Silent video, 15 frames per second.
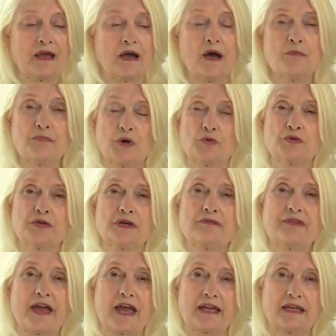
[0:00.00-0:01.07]
of
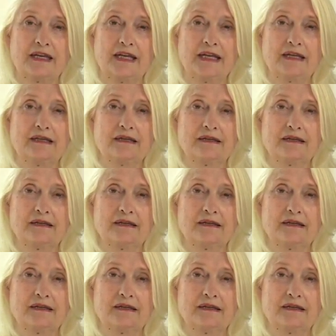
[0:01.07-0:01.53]
agony.